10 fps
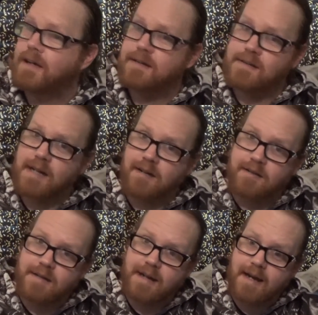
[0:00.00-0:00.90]
is there
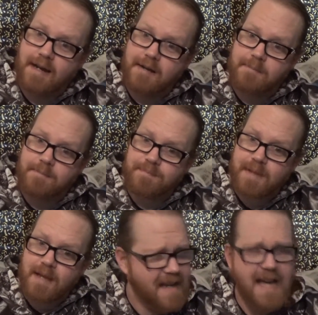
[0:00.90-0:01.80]
looking at him.
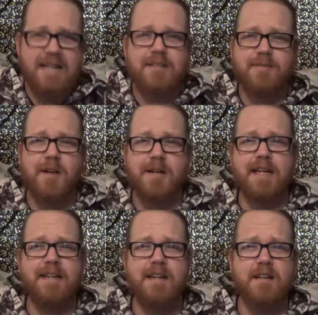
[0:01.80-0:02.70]
And the
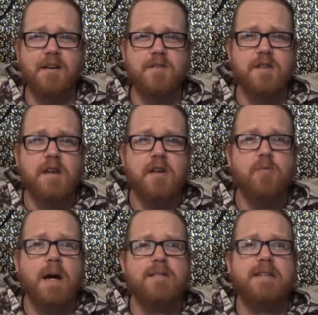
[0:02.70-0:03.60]
vlogging kid goes,
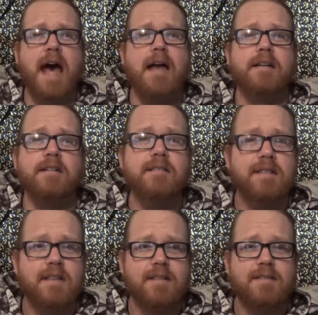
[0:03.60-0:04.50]
where's Daniel?
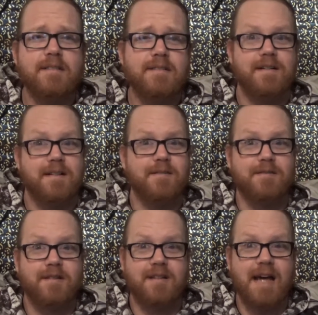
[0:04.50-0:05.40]
The
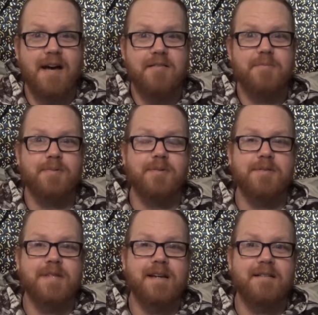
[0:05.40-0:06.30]
clown
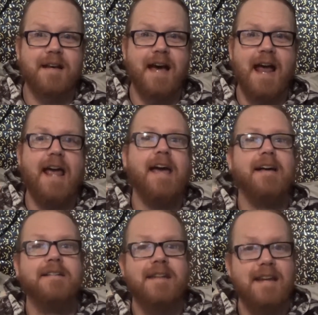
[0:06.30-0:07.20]
pulls out a
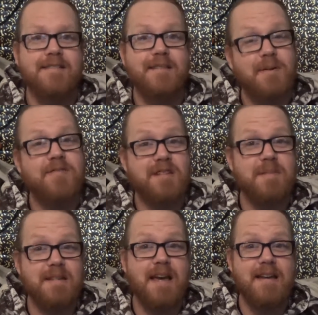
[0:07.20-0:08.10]
hand, and it's supposed to
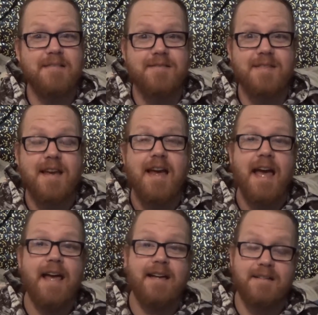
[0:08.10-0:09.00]
be Daniel's.
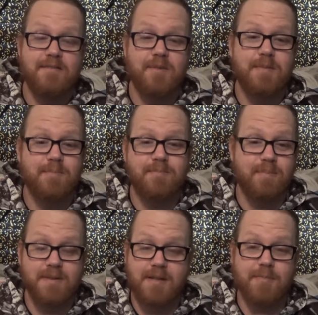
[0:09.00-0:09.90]
And with
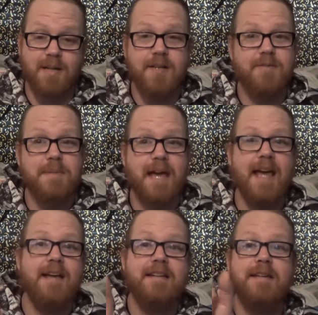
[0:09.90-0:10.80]
the blood from the
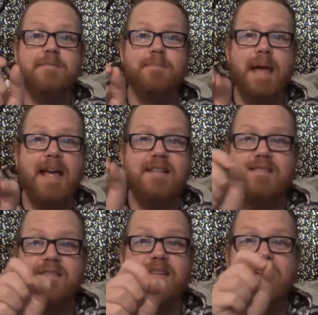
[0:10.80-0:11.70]
hand, he
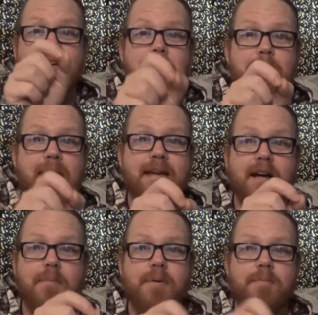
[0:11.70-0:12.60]
paints
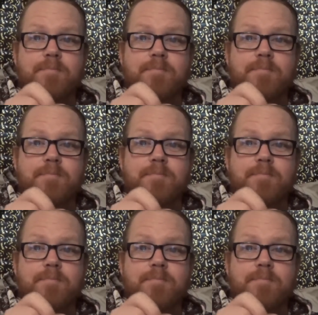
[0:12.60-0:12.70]
makeup